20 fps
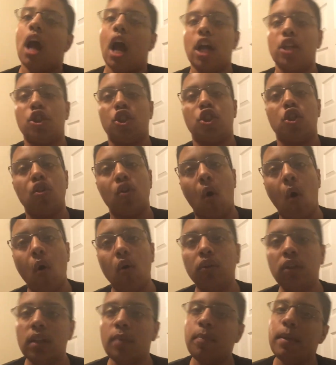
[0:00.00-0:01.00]
I should
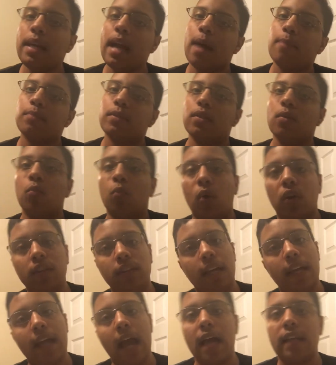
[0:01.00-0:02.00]
only be absent one
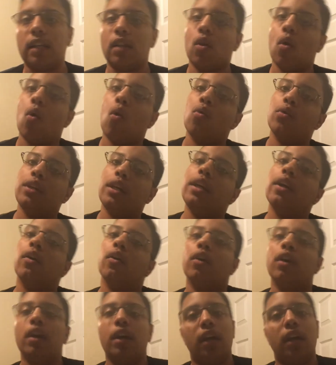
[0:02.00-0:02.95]
day out of the whole year.